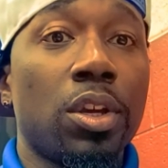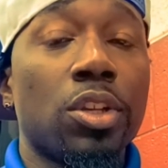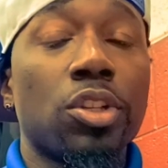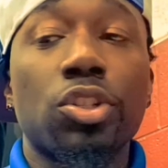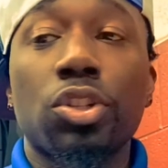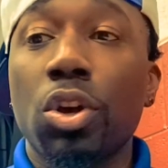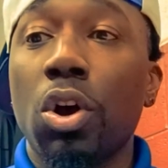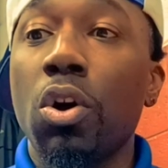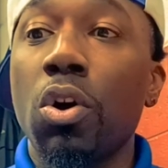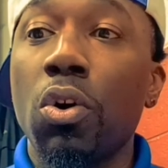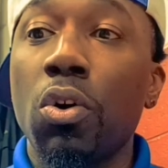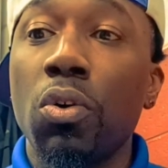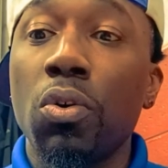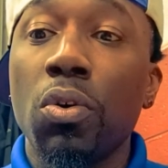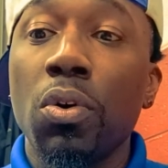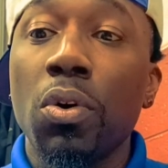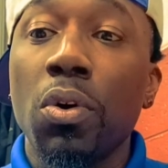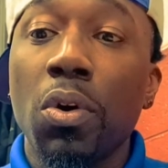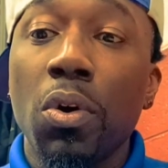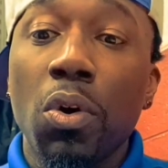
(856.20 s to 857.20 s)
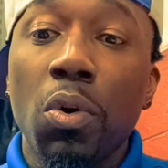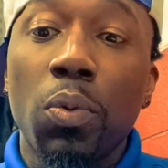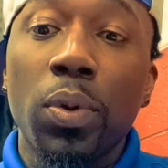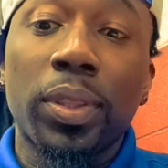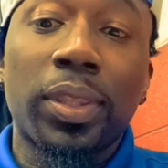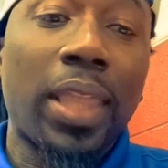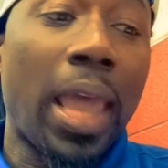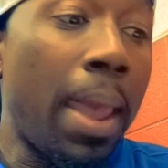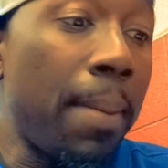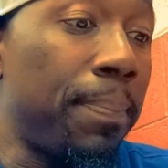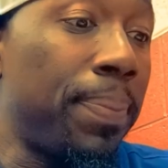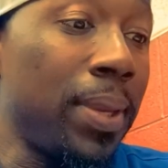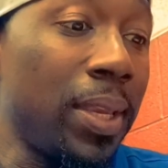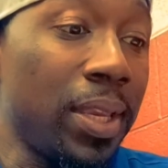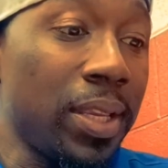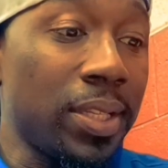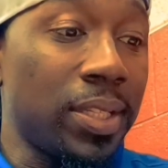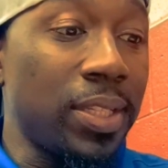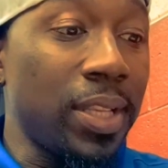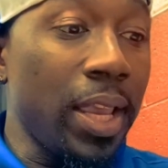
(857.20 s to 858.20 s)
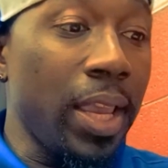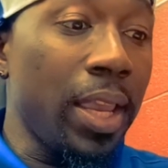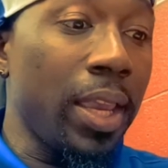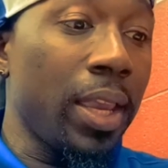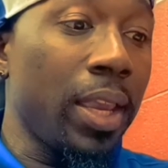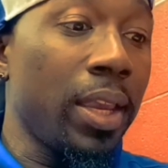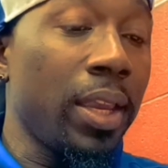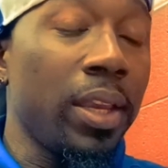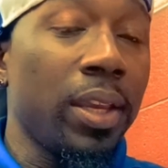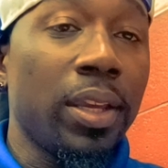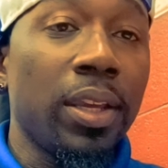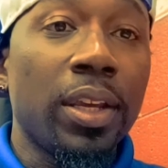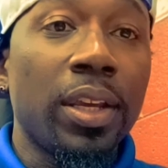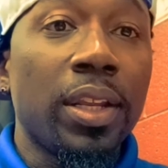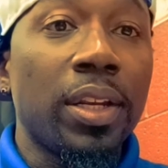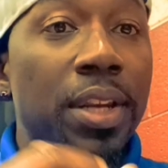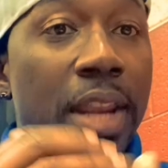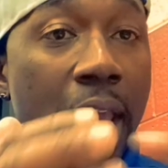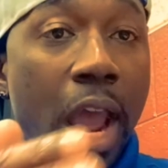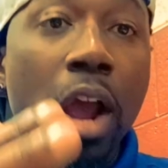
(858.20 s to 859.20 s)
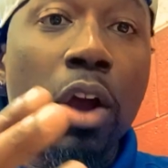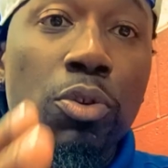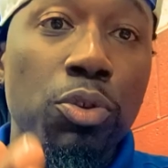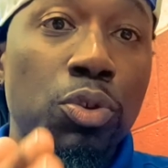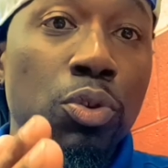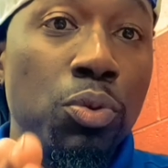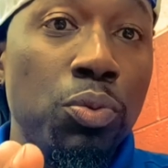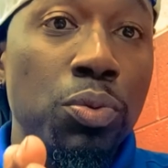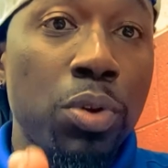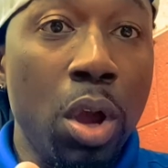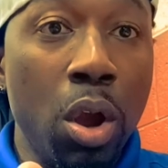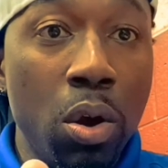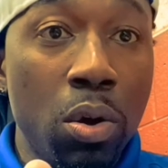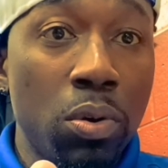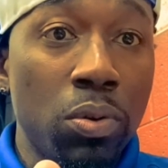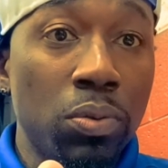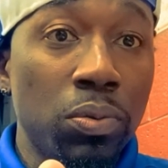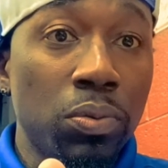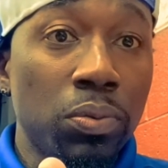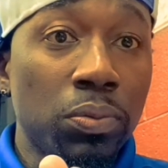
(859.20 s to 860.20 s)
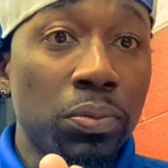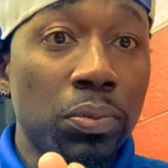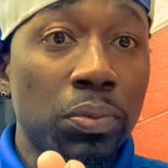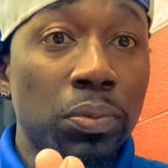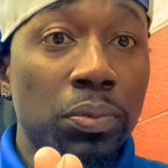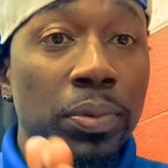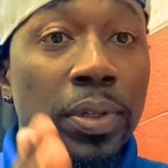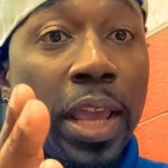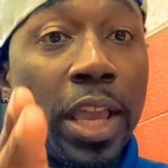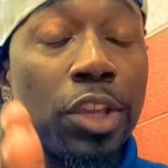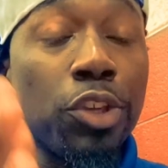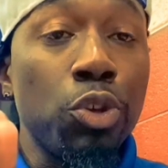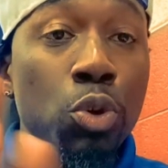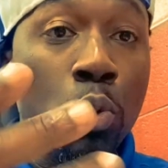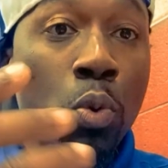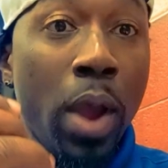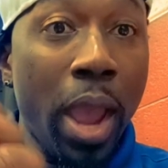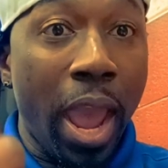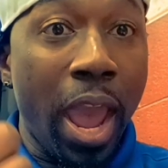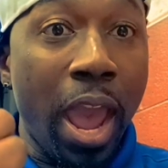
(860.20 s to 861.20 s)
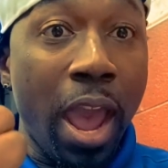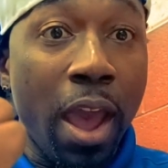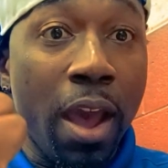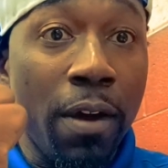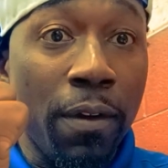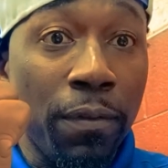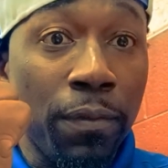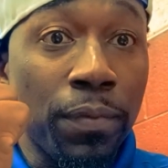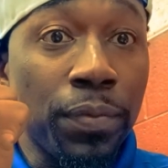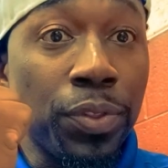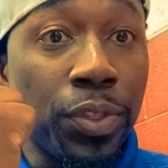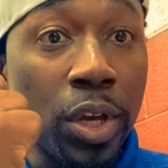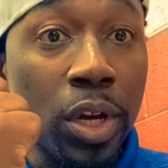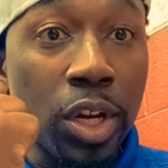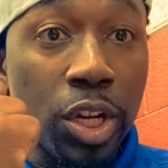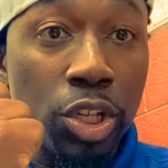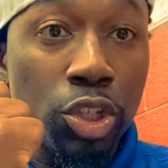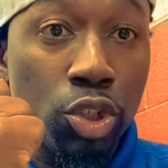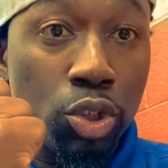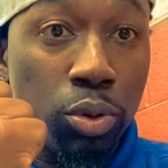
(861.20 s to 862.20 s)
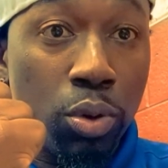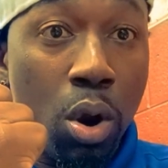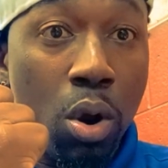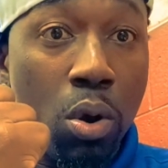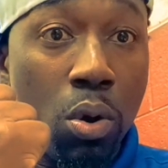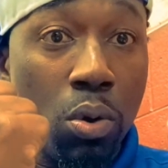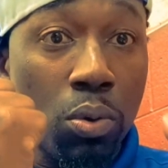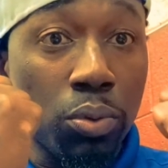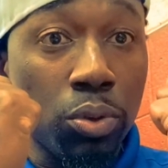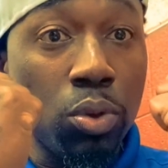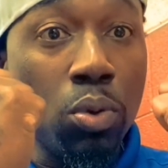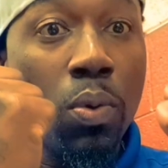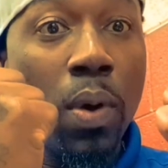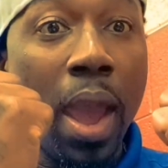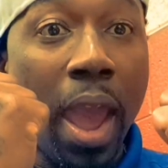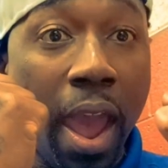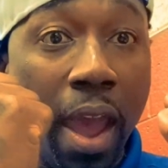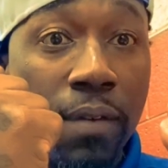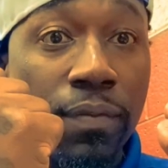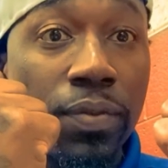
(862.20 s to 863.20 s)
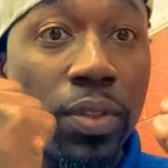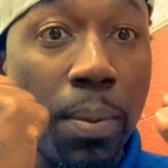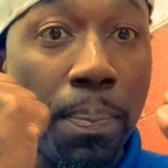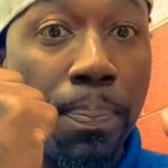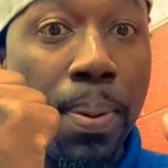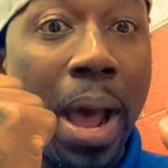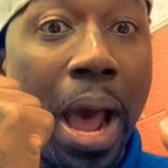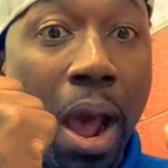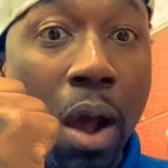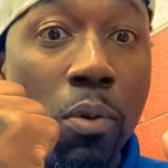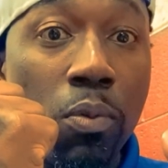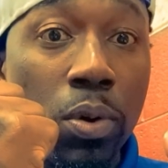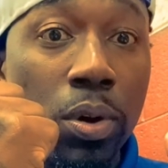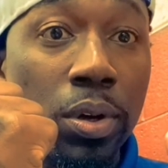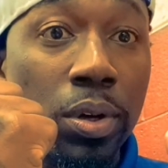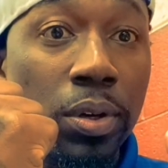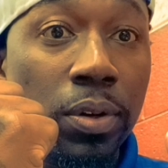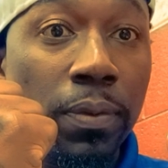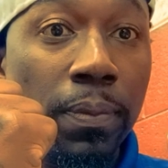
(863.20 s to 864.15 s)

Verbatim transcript: So, with that being said, now you know that you have the control, you have the power